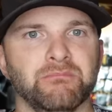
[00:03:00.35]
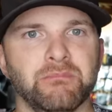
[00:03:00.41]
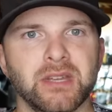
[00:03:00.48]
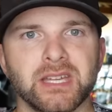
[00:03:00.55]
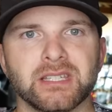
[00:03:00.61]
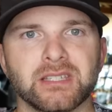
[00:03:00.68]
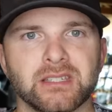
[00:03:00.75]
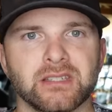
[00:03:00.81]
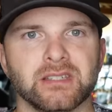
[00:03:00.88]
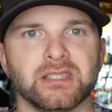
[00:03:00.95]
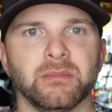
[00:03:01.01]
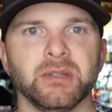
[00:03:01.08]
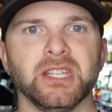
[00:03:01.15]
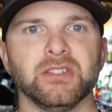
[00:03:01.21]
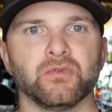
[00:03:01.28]
miss
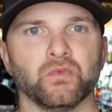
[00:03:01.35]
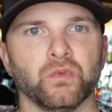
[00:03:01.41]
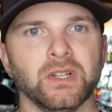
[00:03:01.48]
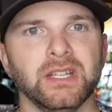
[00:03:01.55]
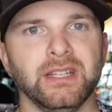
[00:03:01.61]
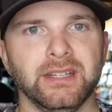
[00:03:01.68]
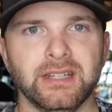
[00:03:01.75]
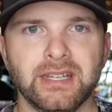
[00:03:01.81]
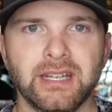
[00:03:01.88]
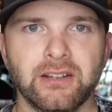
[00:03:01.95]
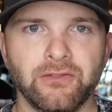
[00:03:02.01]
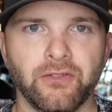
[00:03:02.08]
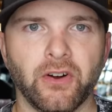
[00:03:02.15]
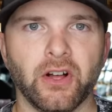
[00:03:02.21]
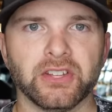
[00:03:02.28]
some of these really
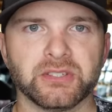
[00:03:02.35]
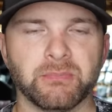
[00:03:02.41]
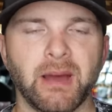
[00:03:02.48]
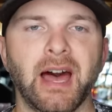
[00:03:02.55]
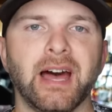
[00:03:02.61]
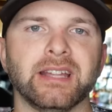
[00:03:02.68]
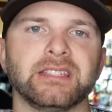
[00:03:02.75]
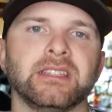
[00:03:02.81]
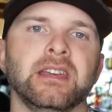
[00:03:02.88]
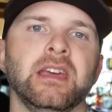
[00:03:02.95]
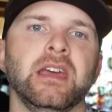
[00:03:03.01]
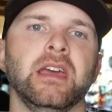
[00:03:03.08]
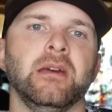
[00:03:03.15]
key fall spots